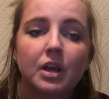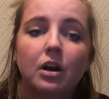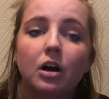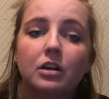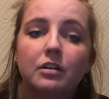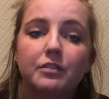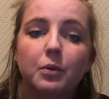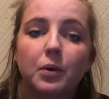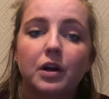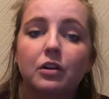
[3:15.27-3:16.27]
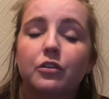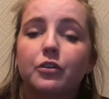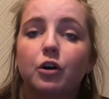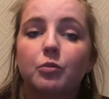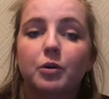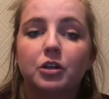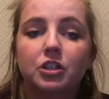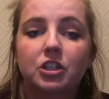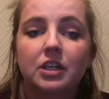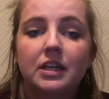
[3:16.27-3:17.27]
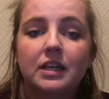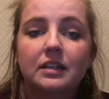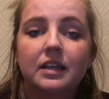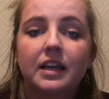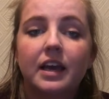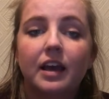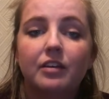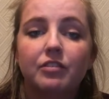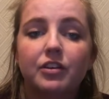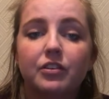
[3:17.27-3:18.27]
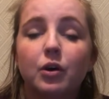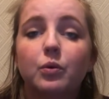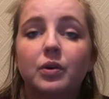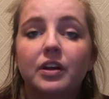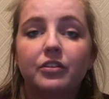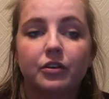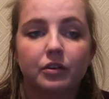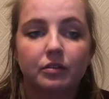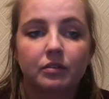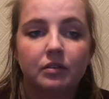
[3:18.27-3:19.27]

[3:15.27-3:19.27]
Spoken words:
God loved the world so much that he gave his only Son.